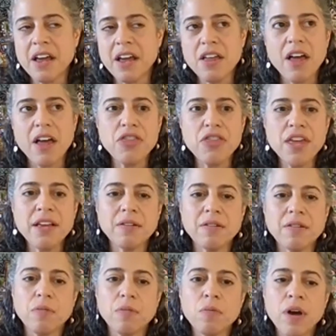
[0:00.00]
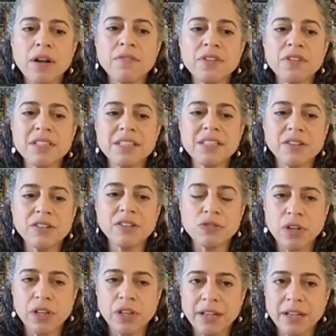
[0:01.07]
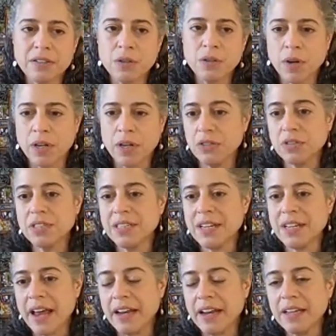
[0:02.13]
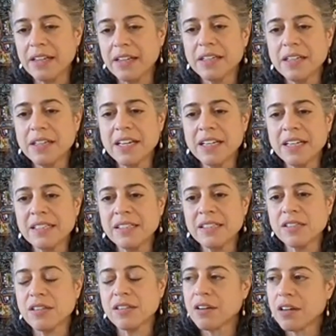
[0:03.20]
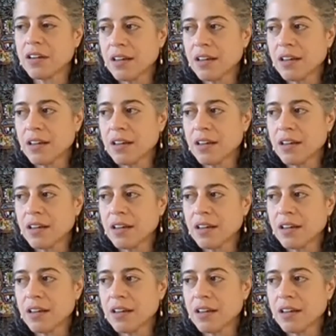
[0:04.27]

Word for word: And I, I think one of the skills related to what you said is